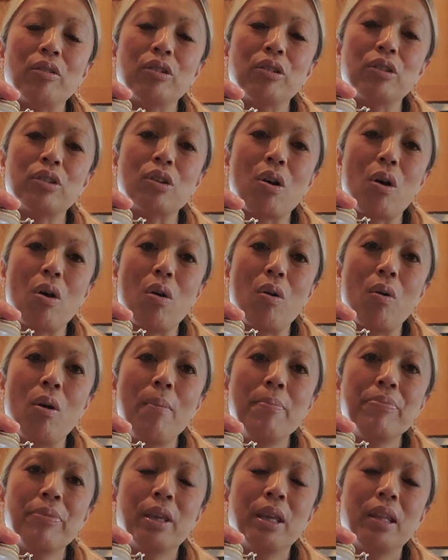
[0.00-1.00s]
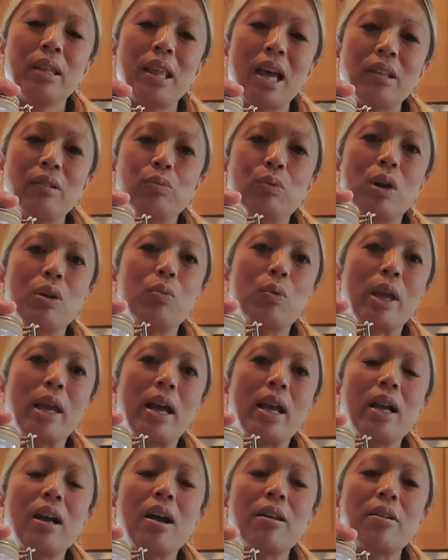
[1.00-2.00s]
So that's one way
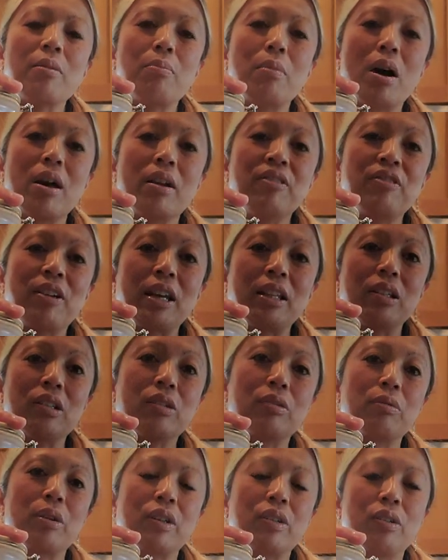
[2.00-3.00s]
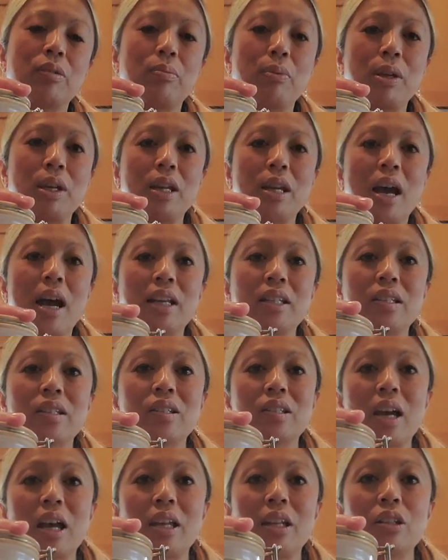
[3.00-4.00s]
I kind of modified this recipe. I
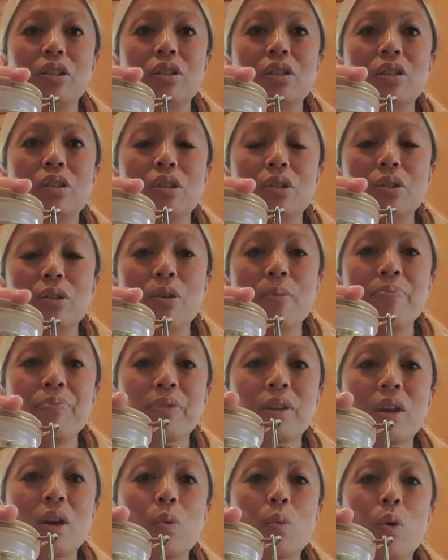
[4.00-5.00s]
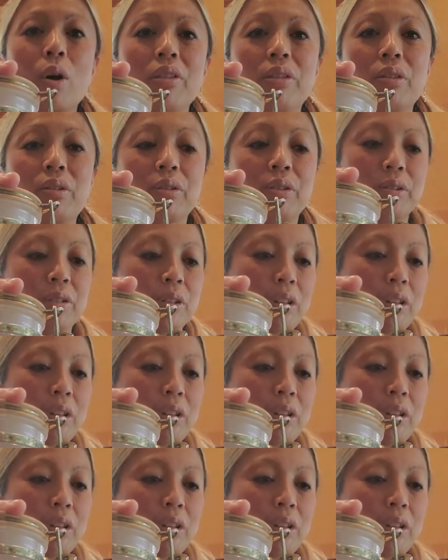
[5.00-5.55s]
decided to do 1/3